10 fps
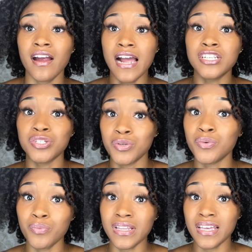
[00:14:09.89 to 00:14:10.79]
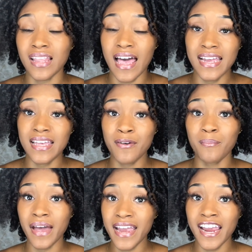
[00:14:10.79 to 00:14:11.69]
I do really like
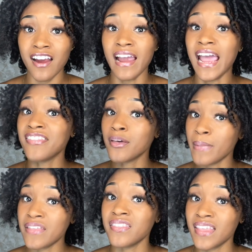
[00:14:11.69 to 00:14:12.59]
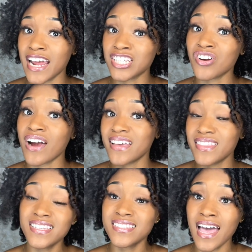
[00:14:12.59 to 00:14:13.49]
my hair, and the method that I tried
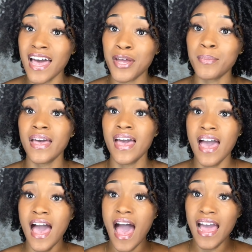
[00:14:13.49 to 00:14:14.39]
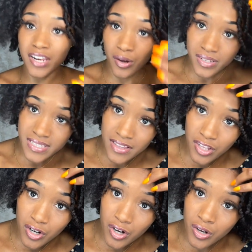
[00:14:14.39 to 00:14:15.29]
this time, I noticed that the
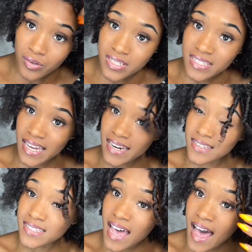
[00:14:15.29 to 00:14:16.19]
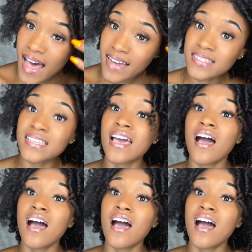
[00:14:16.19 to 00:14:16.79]
curls stayed intact.